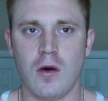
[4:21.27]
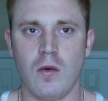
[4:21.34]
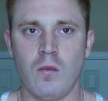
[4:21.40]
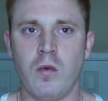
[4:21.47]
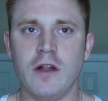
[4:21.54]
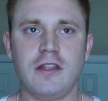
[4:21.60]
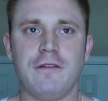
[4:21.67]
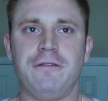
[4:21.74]

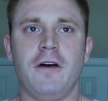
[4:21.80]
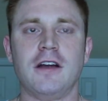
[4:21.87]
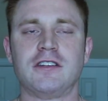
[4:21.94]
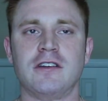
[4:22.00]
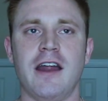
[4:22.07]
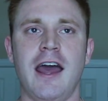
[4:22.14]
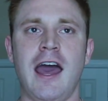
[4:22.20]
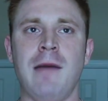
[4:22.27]
what the fuck's
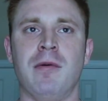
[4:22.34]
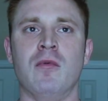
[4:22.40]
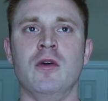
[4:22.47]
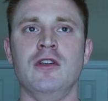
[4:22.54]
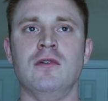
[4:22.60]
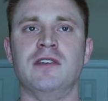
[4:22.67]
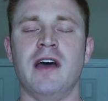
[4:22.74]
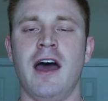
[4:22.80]
gonna happen
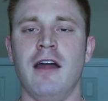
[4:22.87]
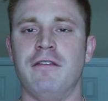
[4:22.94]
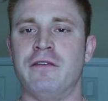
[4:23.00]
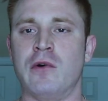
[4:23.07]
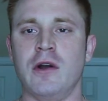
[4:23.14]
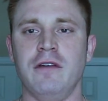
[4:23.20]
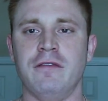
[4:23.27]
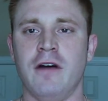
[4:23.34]
when you die at
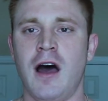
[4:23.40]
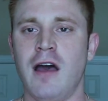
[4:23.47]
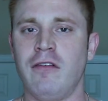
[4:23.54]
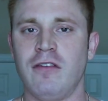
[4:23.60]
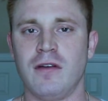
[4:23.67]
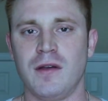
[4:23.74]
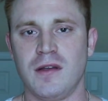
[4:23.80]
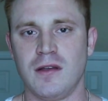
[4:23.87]

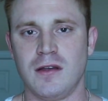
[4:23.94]
45?